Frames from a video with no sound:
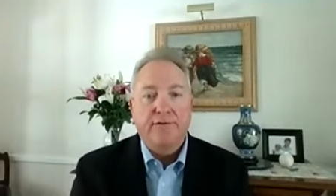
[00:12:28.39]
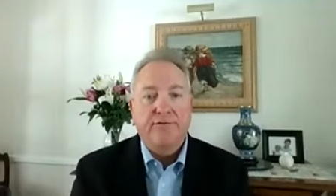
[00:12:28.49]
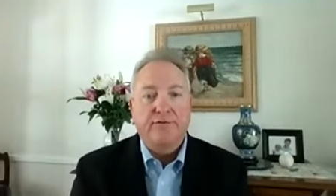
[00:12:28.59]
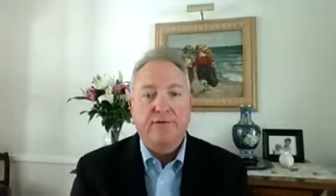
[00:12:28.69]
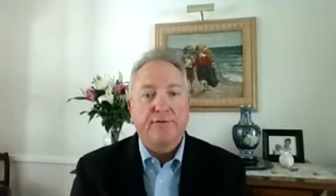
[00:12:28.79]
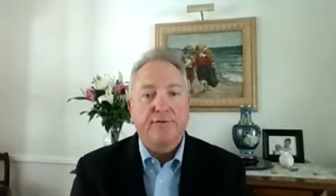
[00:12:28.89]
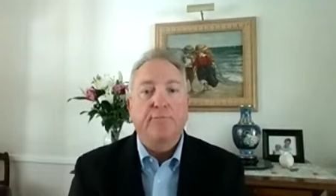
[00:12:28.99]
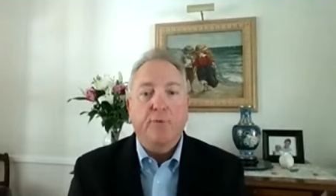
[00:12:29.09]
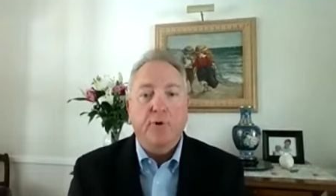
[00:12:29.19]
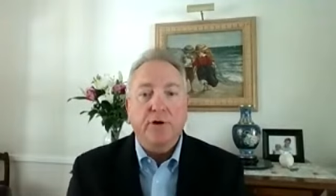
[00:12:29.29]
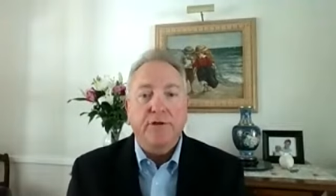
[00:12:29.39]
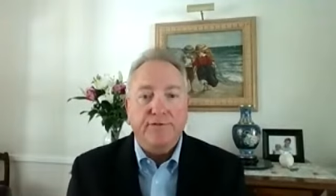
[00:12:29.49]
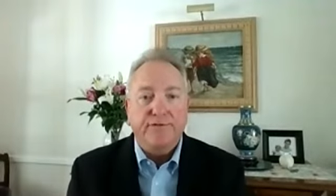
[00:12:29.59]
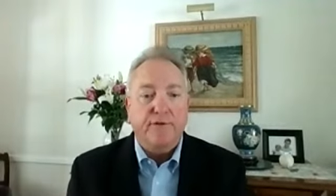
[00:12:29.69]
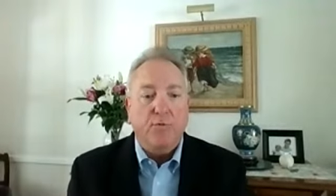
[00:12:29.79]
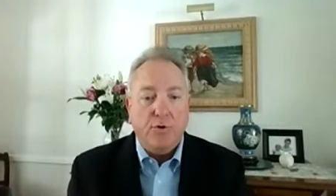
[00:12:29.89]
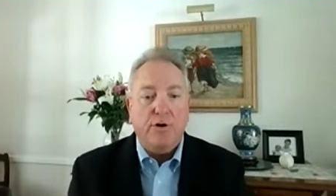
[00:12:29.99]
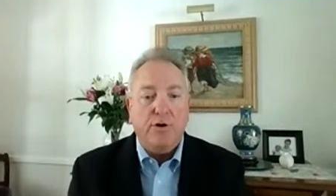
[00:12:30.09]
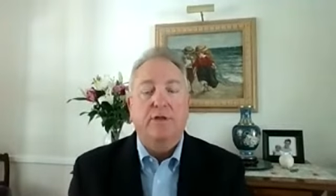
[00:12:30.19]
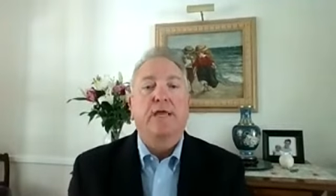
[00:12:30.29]
it's uh, their book is their
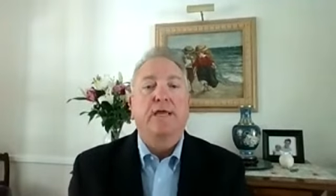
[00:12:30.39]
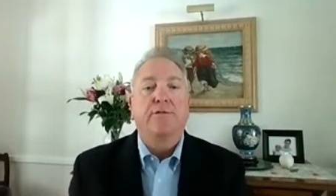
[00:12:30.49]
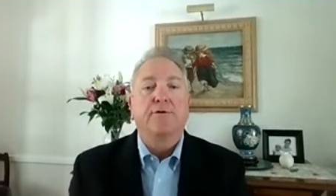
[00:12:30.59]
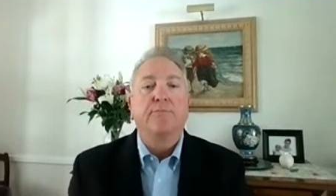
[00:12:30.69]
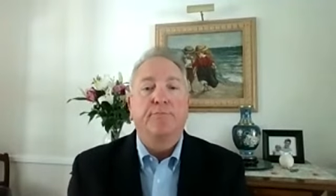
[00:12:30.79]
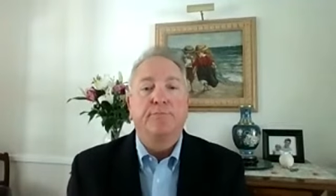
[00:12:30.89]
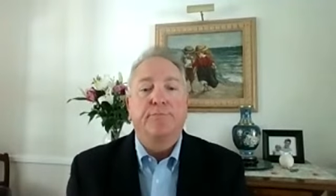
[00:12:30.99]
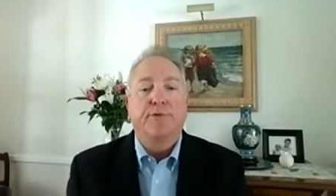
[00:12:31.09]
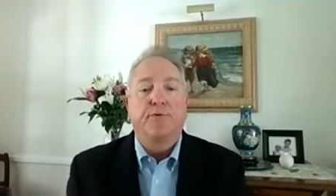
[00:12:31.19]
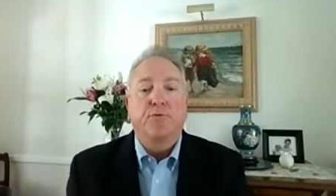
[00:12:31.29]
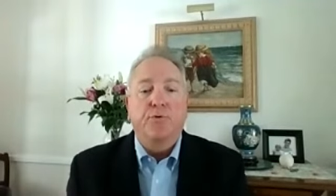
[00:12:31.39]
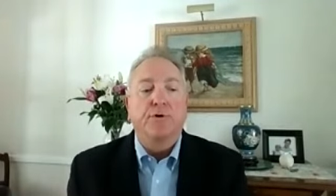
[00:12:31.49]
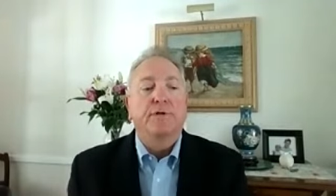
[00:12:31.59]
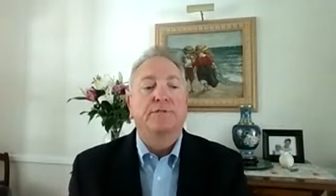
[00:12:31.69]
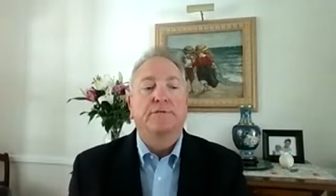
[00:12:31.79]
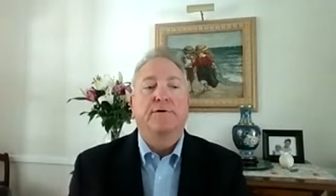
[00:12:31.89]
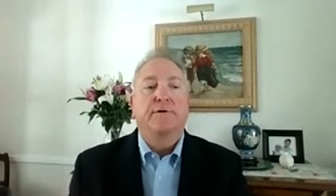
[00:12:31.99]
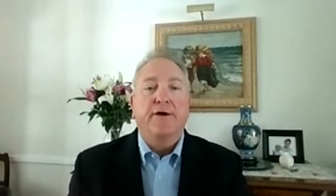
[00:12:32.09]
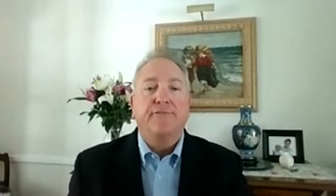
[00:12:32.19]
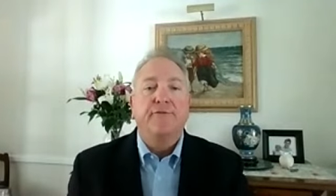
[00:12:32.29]
work and their their work is their
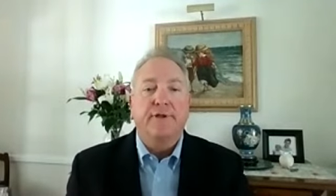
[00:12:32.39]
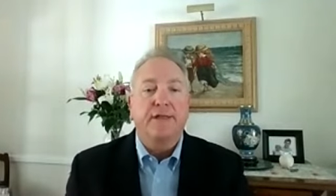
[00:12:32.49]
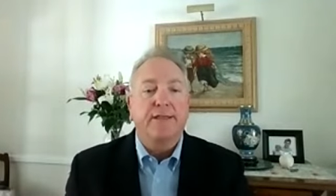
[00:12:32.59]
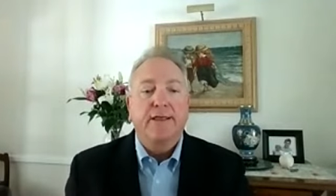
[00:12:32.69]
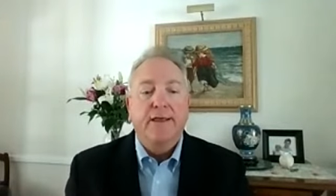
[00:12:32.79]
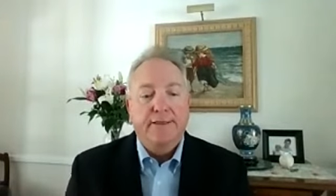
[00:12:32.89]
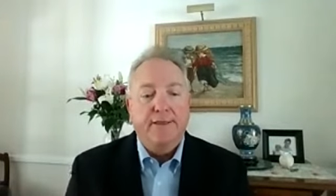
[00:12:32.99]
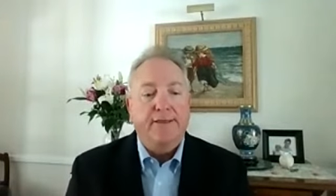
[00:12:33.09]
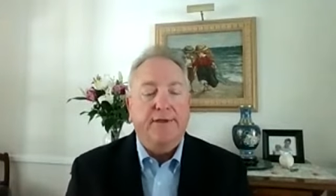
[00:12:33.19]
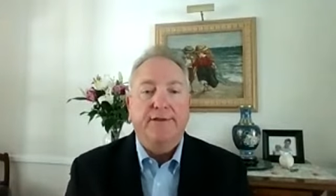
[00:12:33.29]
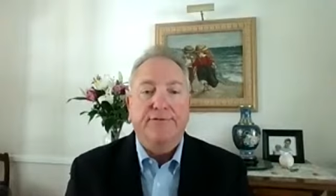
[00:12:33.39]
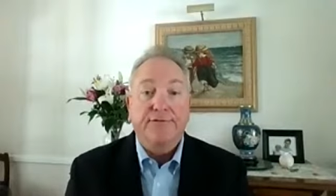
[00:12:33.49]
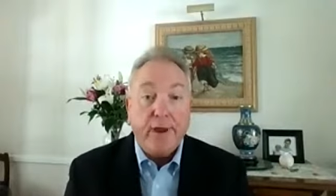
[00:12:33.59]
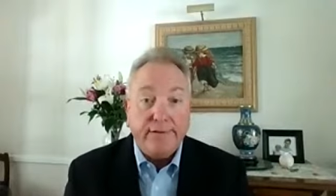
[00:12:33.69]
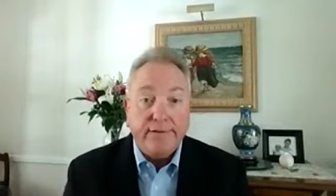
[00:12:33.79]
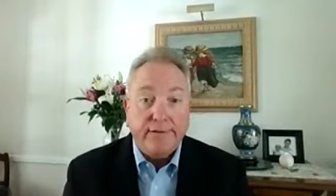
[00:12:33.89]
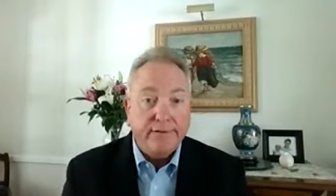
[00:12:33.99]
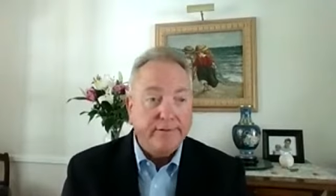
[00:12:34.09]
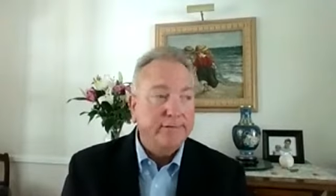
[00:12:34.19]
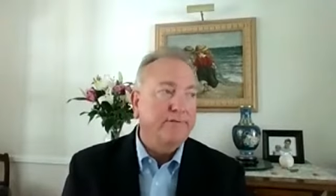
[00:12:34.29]
effort and they think it's great
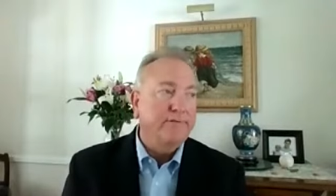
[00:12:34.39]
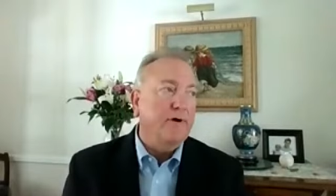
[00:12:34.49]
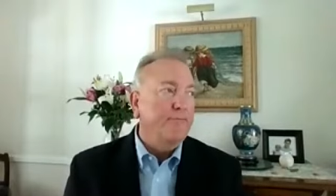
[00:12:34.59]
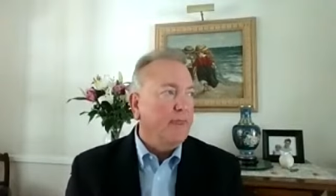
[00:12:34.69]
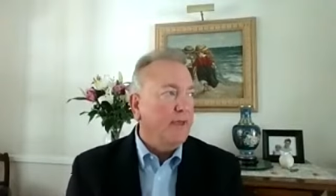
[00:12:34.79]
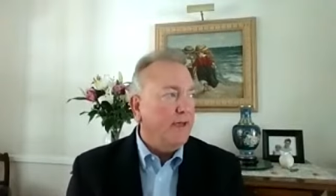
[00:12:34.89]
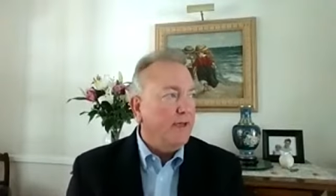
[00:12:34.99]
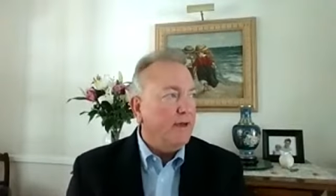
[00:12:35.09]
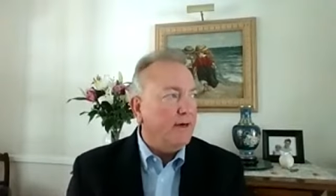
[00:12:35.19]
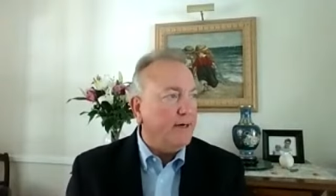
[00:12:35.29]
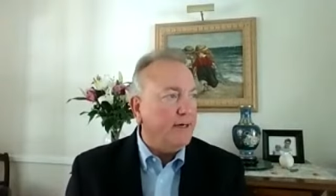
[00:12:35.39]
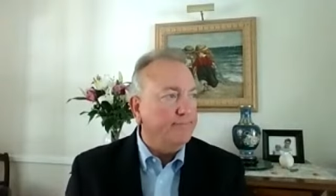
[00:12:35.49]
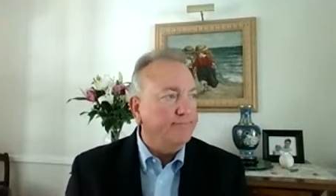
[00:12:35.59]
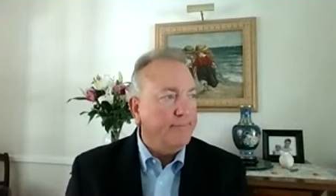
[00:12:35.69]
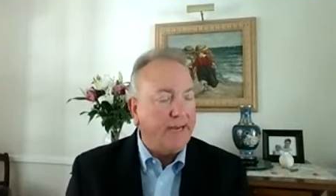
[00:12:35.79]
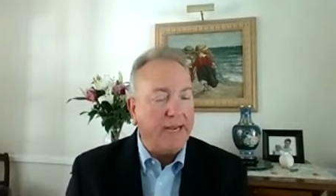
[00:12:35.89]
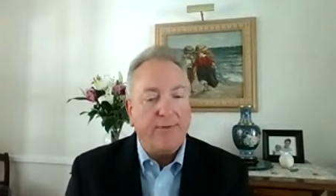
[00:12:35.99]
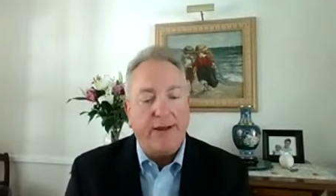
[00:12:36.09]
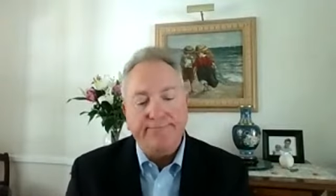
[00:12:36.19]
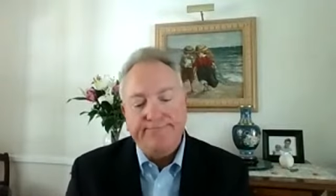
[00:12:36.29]
so um, but
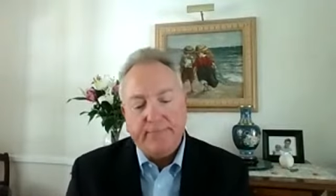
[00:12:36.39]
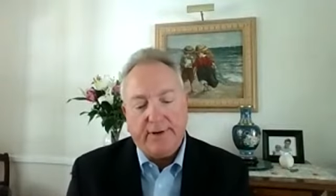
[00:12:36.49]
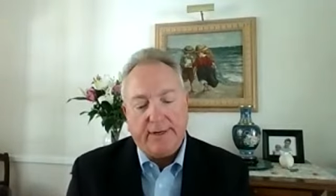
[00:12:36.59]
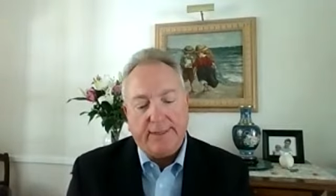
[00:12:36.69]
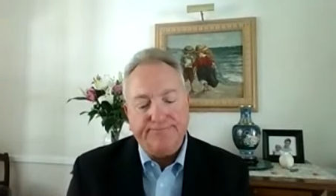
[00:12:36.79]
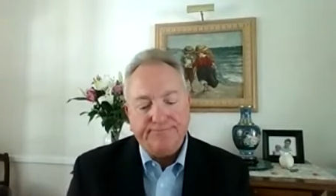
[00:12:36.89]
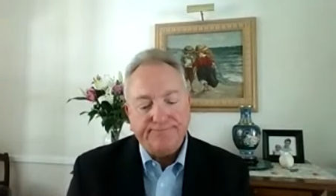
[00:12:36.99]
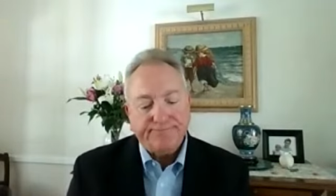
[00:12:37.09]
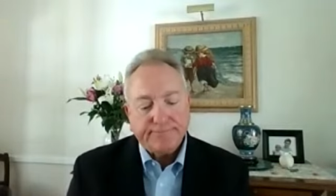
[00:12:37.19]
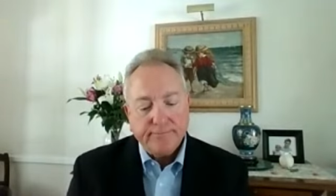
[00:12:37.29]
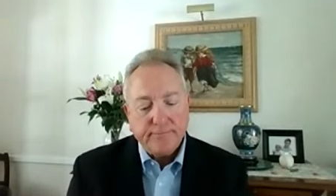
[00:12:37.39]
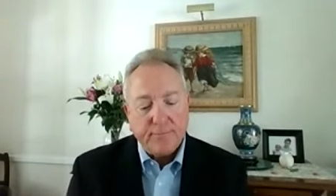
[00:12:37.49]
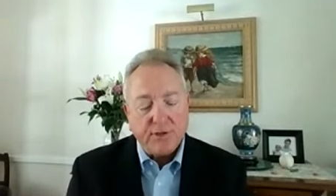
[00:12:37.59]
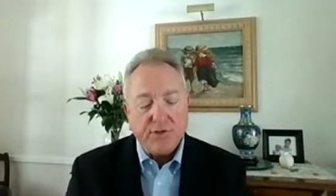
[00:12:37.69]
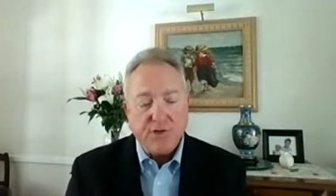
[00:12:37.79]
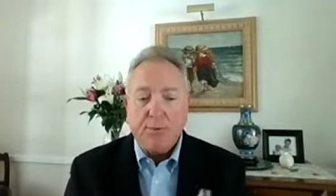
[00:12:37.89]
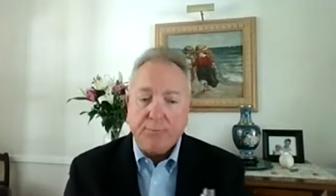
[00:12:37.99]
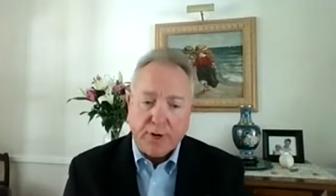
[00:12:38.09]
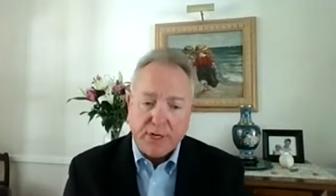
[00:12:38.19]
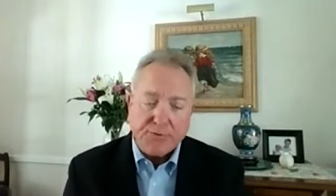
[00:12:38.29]
anyway um, so a
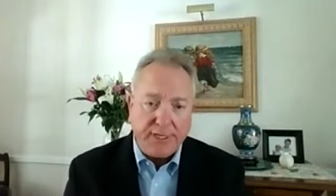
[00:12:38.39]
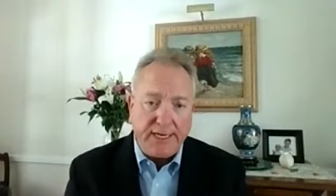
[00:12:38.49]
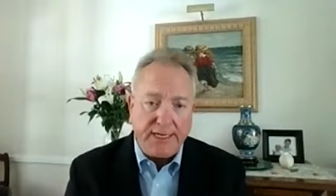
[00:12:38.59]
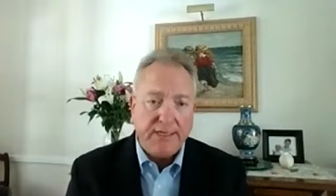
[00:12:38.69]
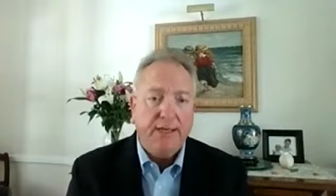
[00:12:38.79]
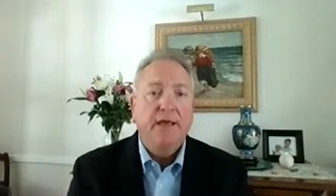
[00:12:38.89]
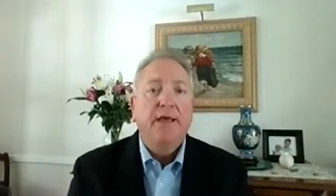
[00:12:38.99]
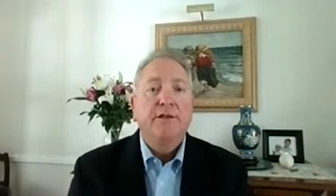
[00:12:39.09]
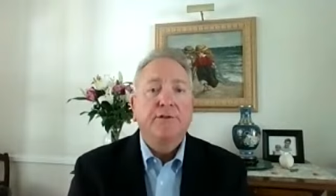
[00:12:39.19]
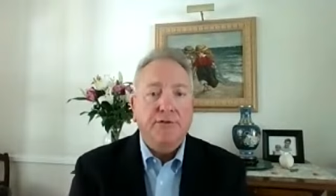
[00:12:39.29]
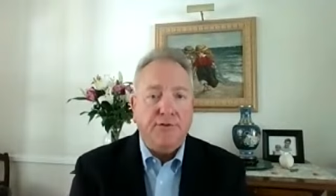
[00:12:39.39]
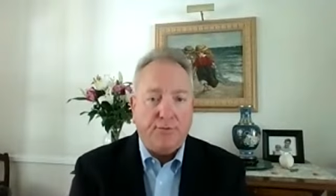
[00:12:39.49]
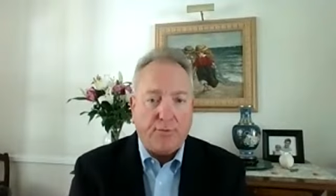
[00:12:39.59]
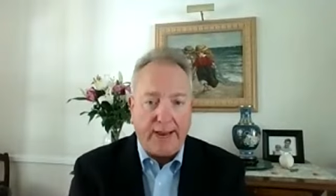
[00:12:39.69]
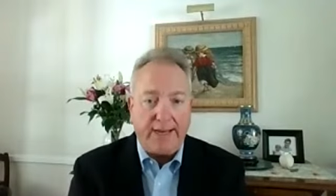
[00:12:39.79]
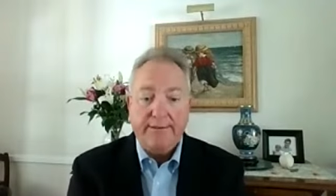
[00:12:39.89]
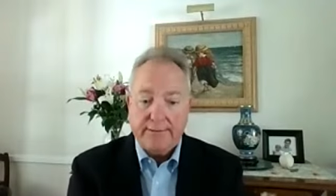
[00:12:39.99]
press release to the right